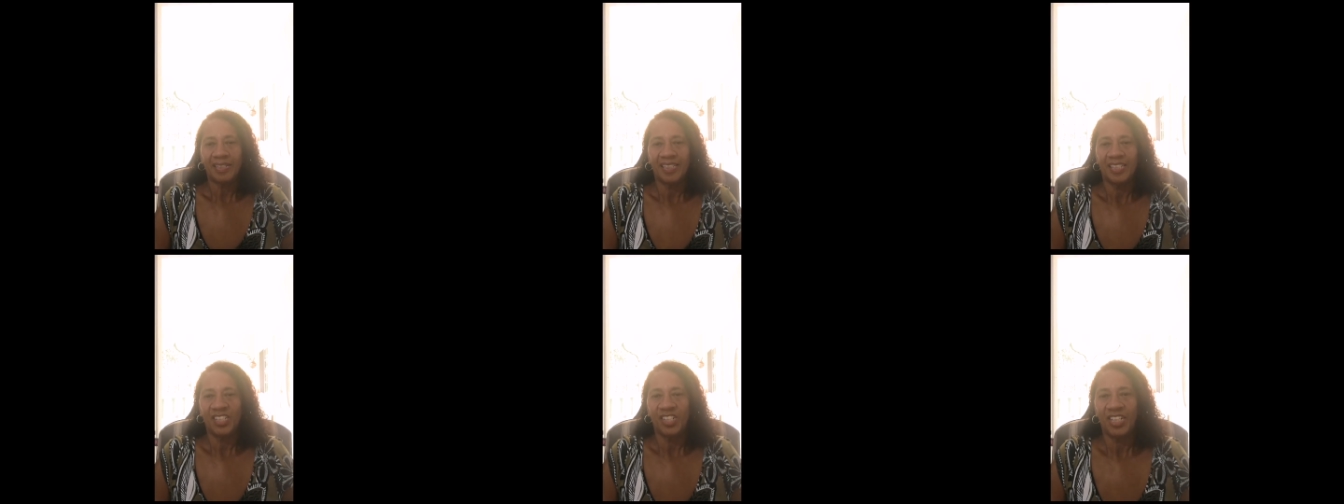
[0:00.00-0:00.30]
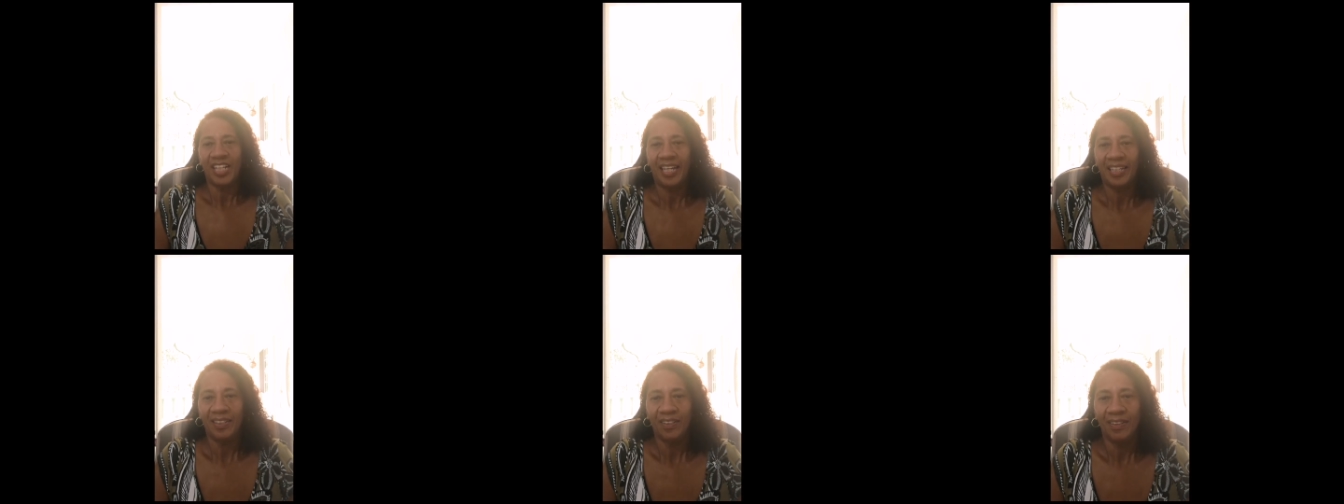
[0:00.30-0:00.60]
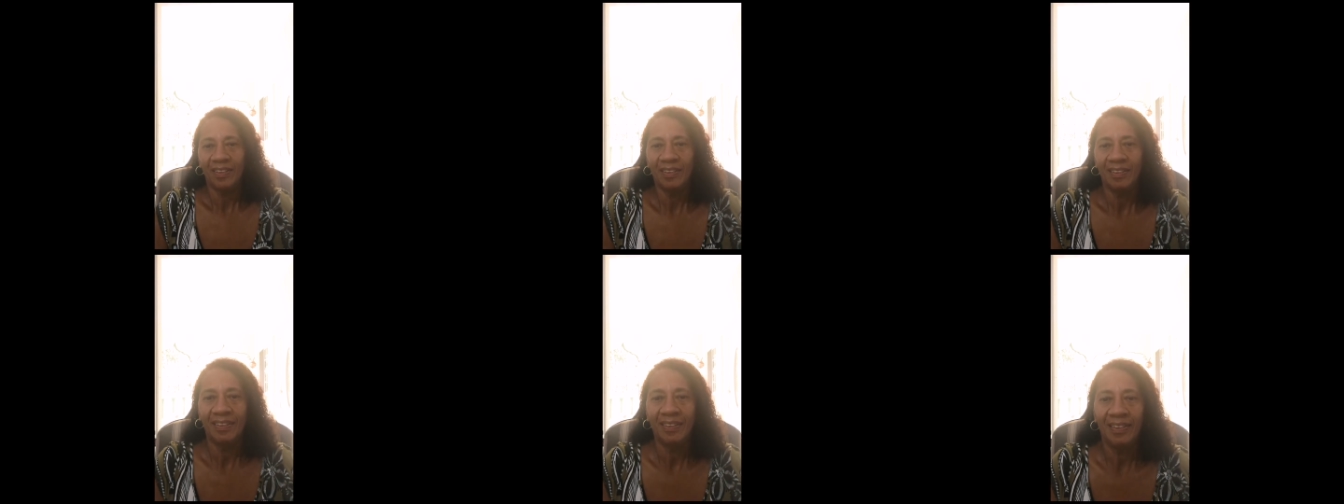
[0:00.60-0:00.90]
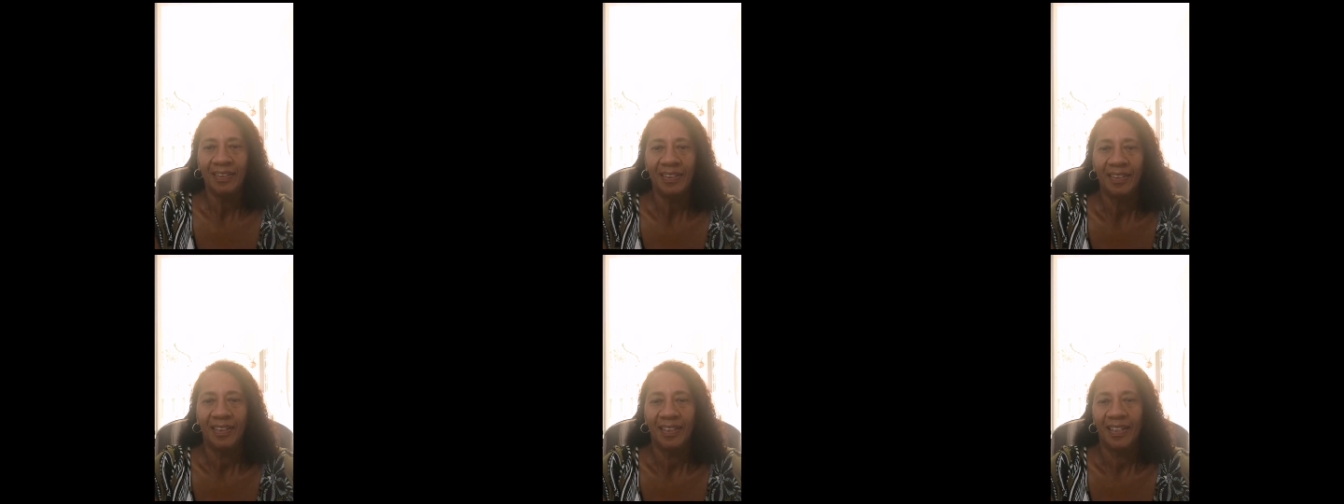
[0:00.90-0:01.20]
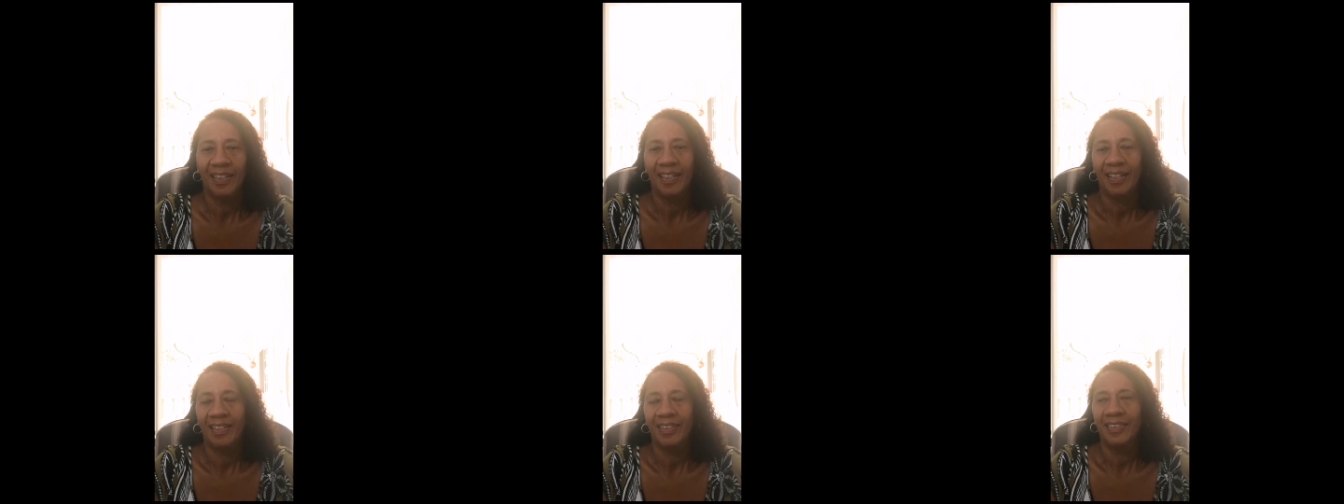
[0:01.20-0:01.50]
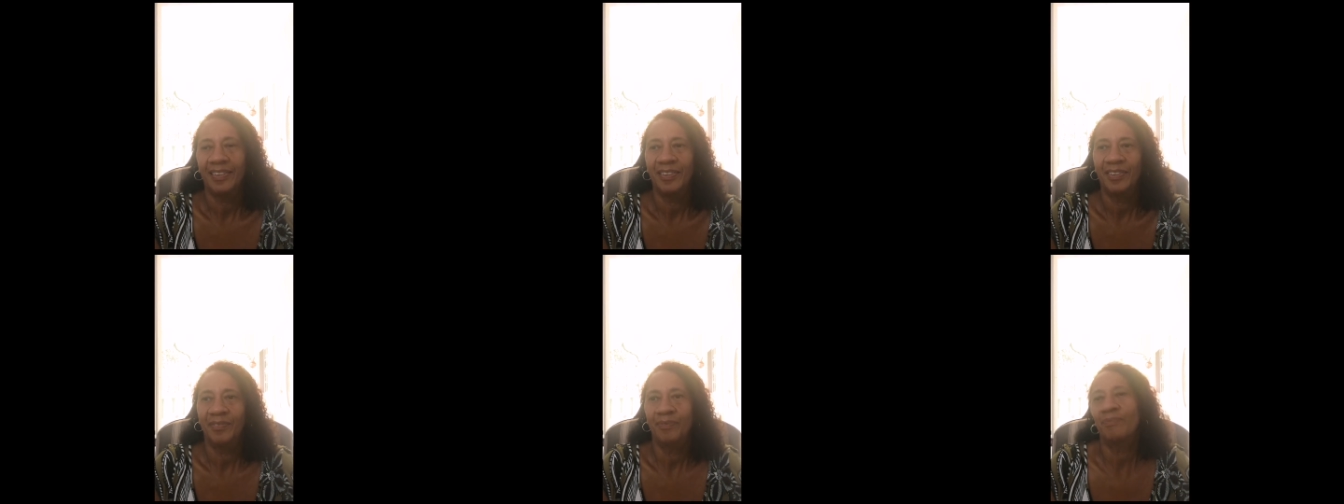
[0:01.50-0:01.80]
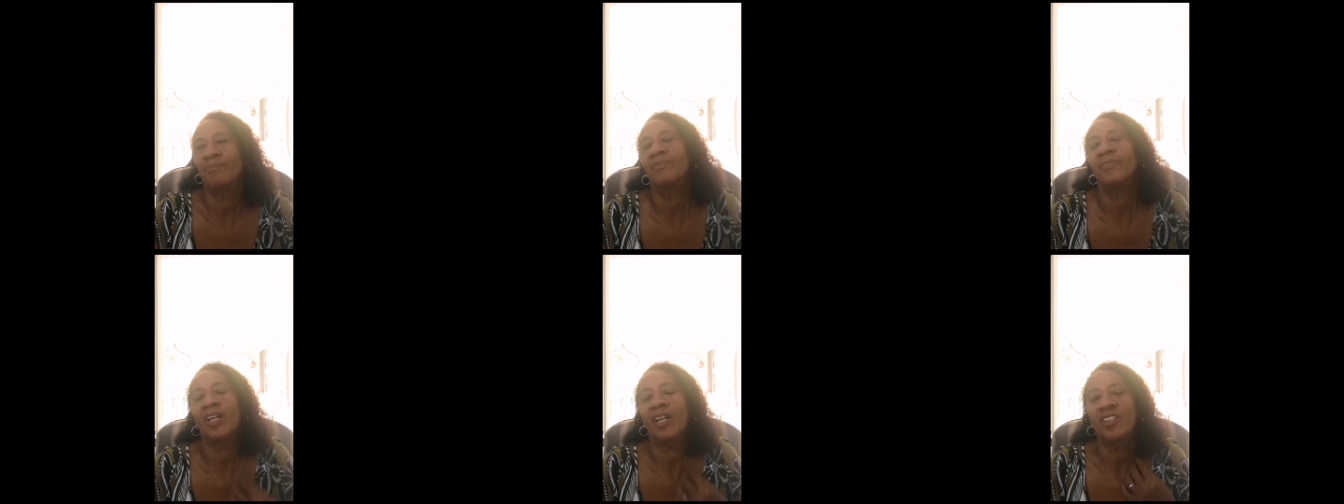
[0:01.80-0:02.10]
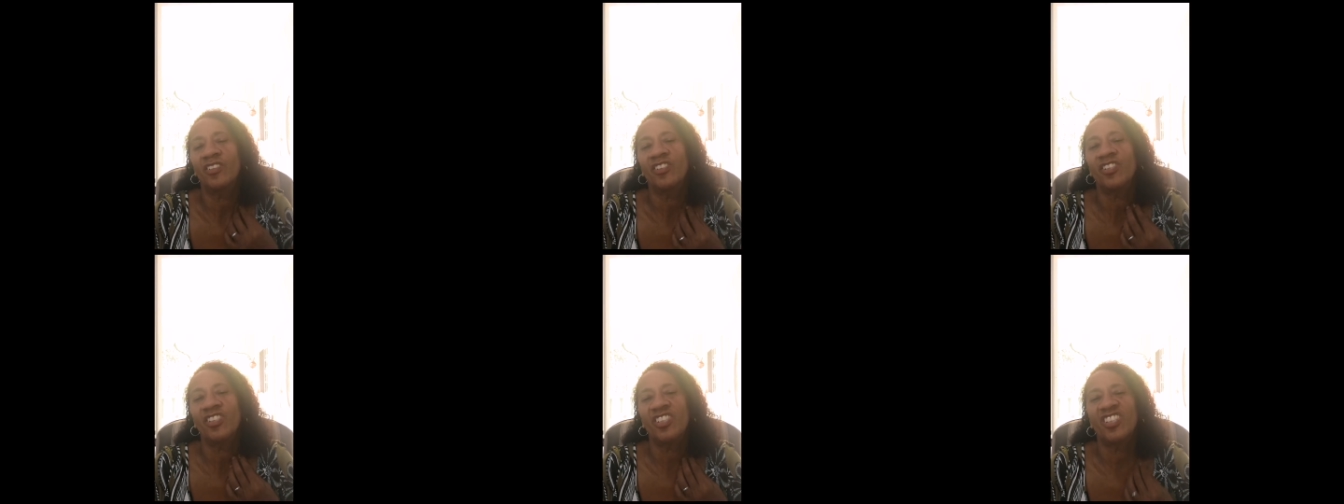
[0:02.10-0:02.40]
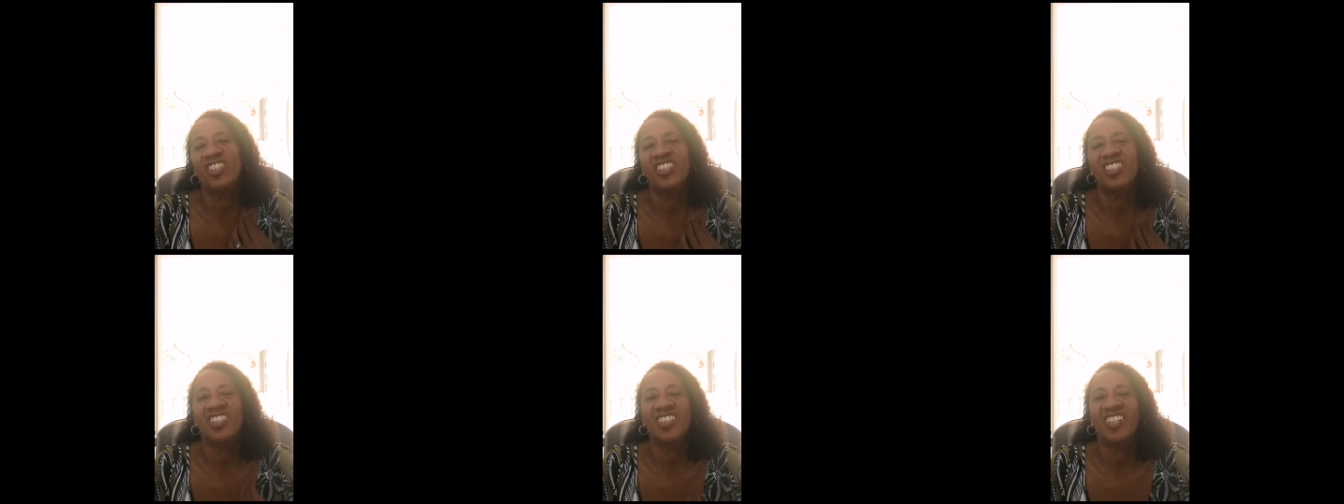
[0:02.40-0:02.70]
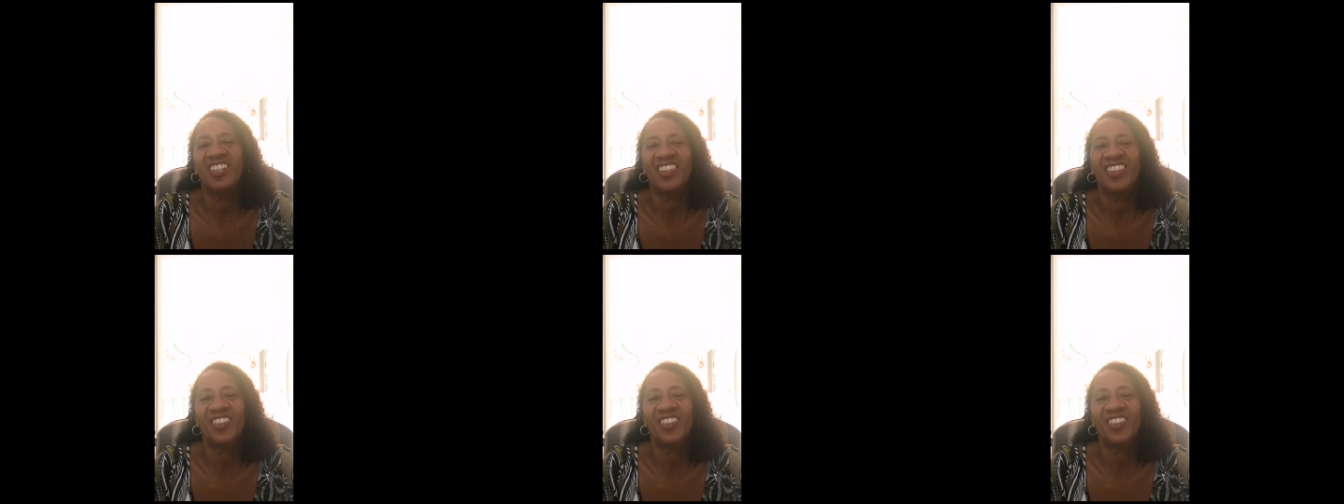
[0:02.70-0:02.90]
to the channel. I just